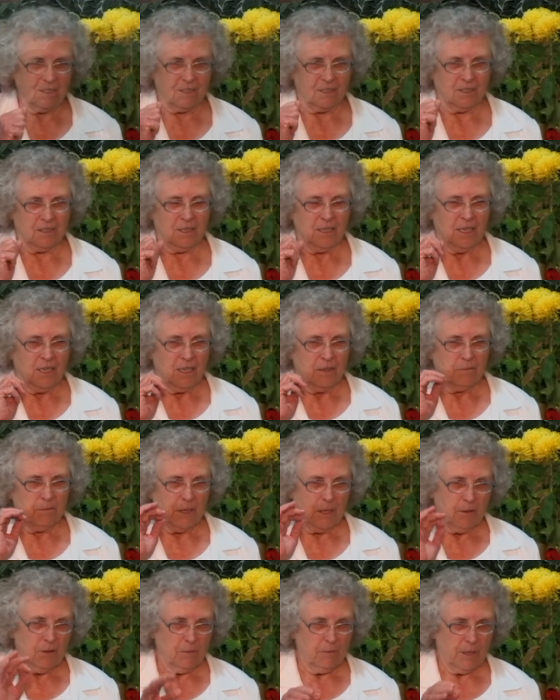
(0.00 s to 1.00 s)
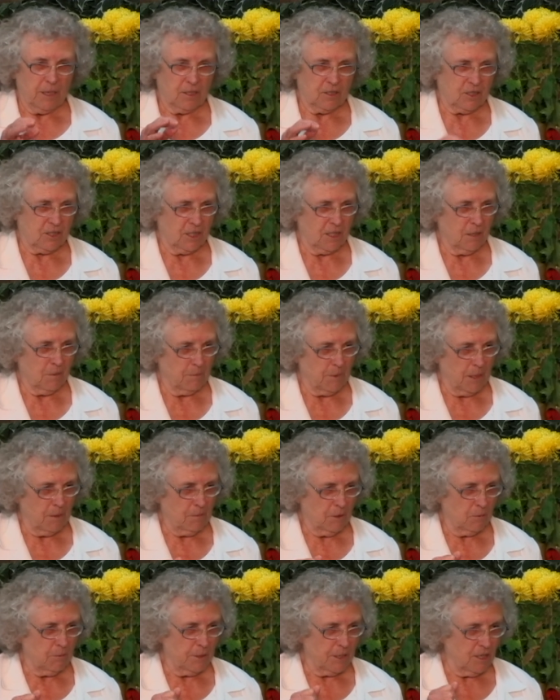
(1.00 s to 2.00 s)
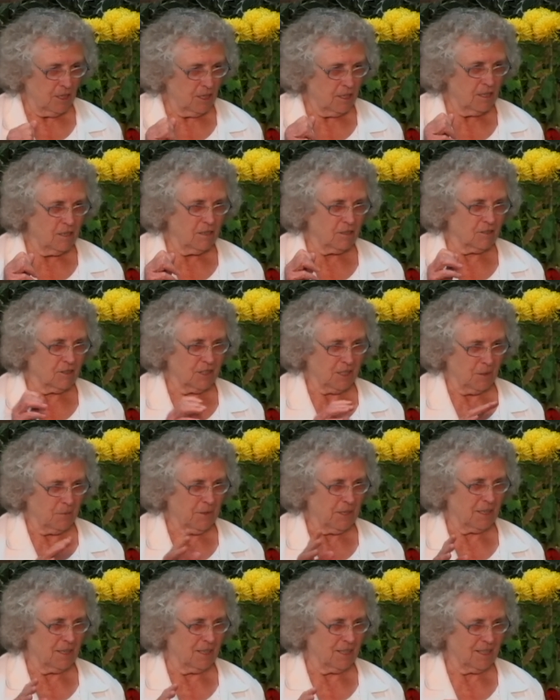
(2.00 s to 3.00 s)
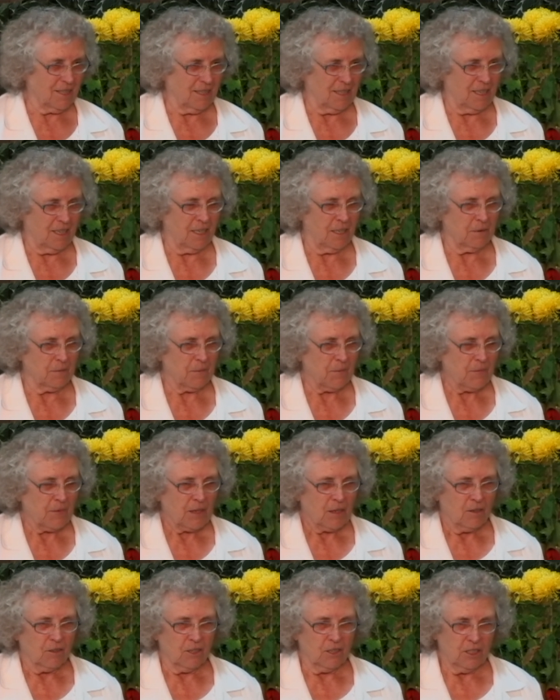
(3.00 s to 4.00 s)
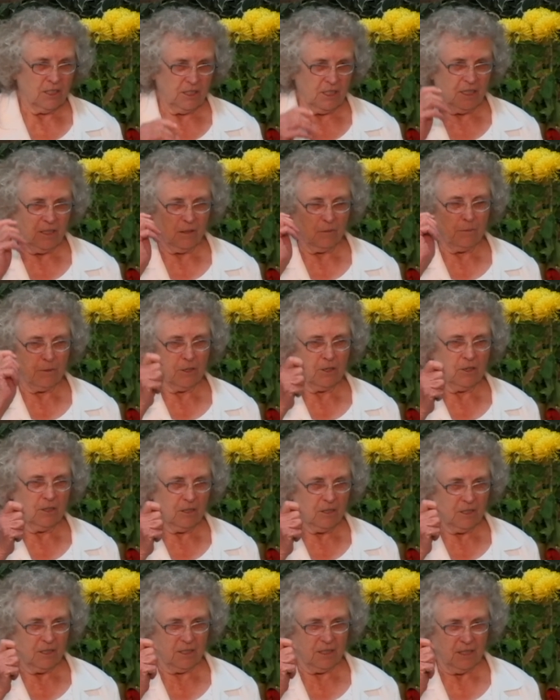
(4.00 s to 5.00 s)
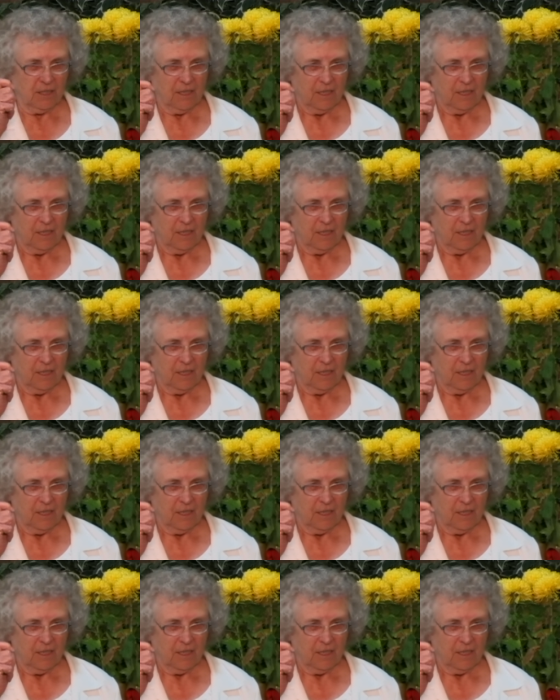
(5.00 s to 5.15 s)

and maybe you might see a bumblebee or something like that. Or you see the birds.